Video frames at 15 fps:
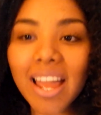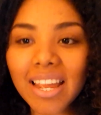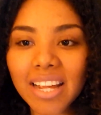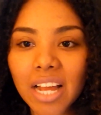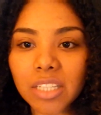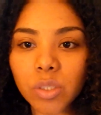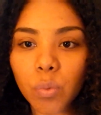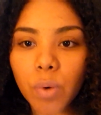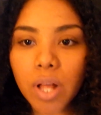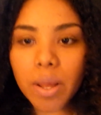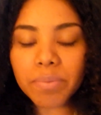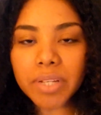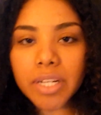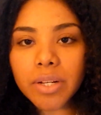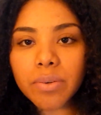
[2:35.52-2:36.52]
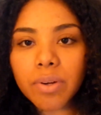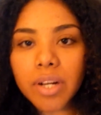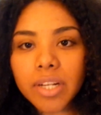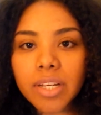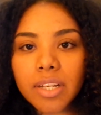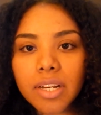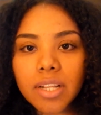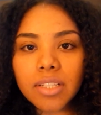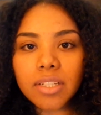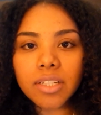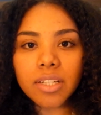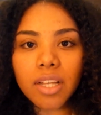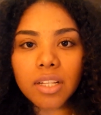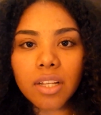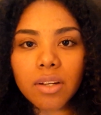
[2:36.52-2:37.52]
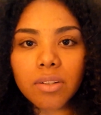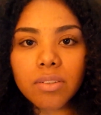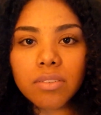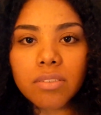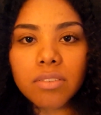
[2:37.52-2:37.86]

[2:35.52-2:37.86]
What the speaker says: guys, well, I'm getting ready, and I look yellow.